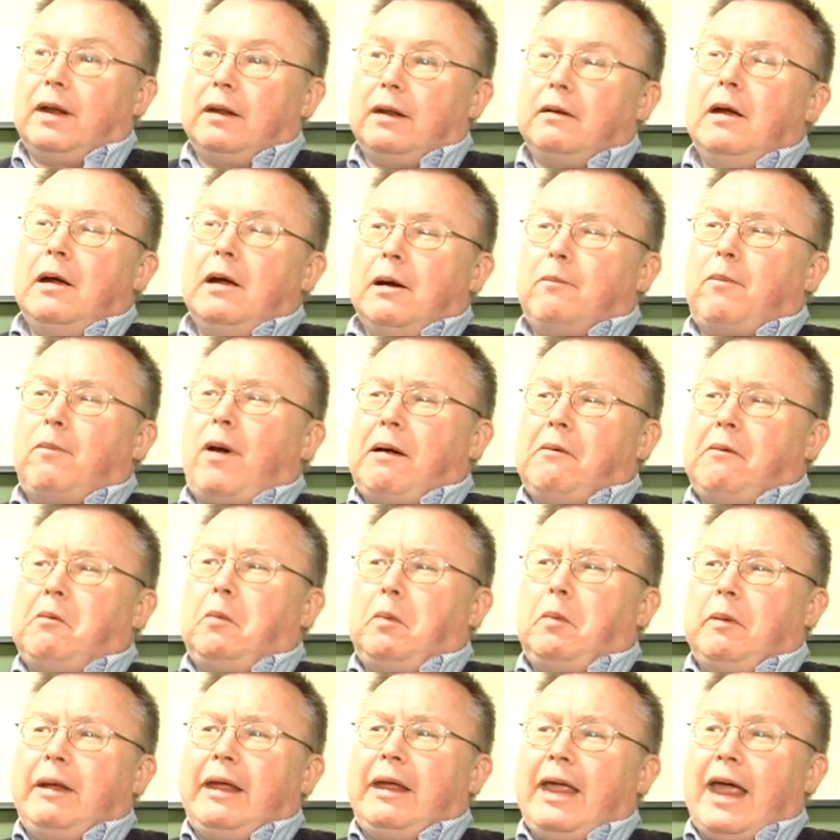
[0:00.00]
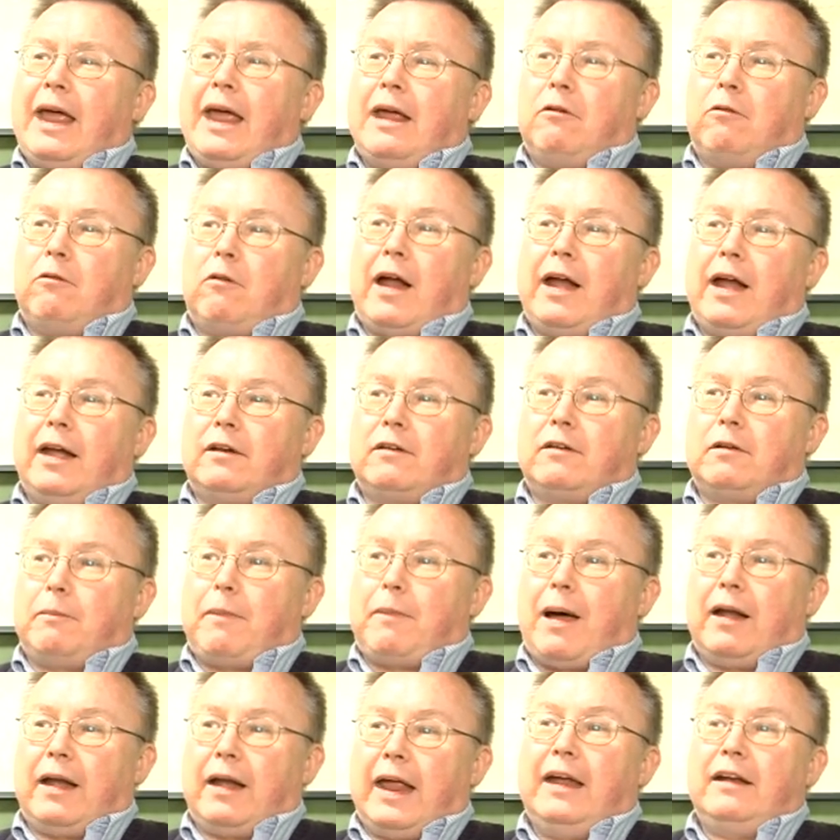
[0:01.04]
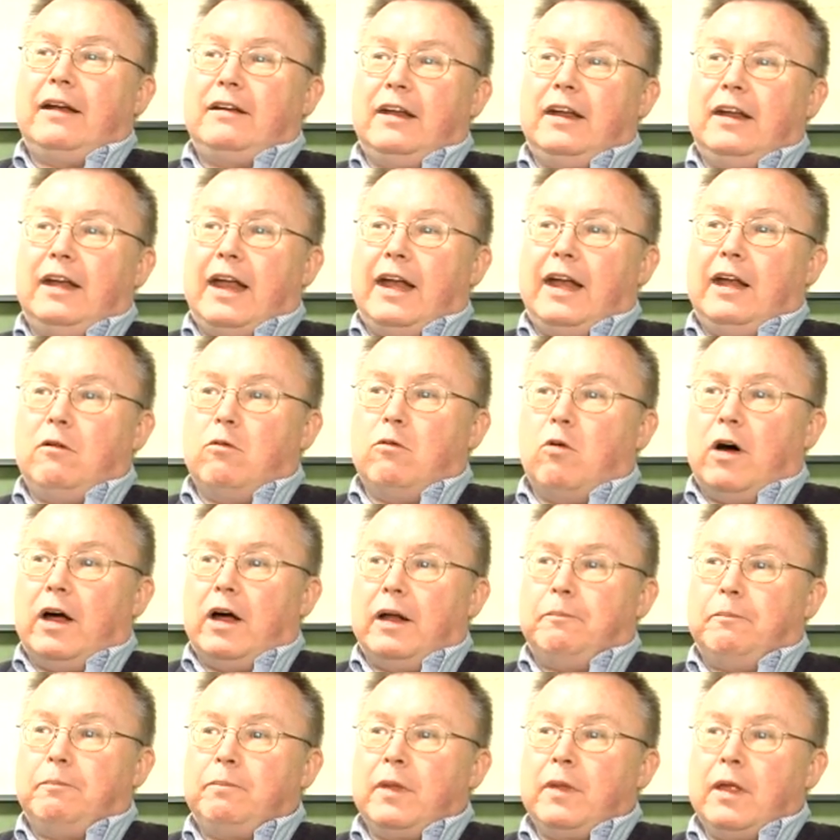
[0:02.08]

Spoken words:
it probably began right about 1881.